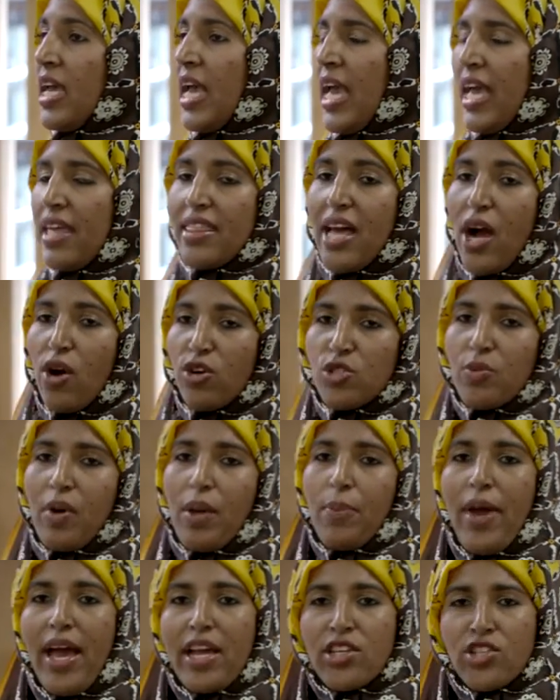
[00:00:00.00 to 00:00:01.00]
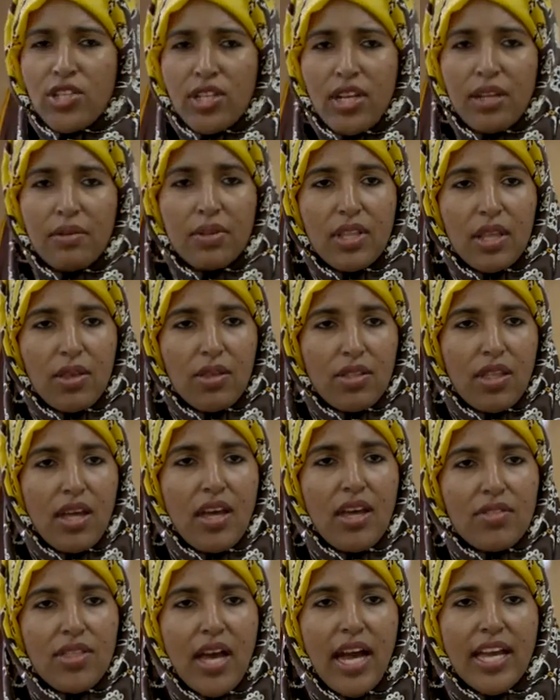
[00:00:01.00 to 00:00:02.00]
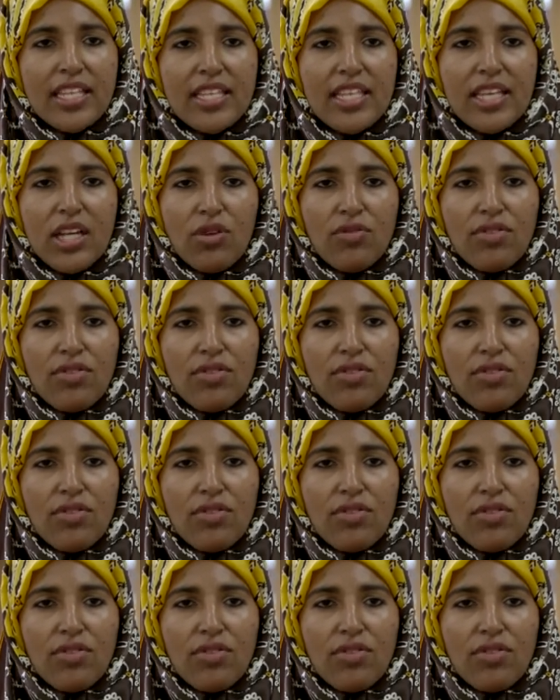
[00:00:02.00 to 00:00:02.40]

And that was my passion. And the, the, the idea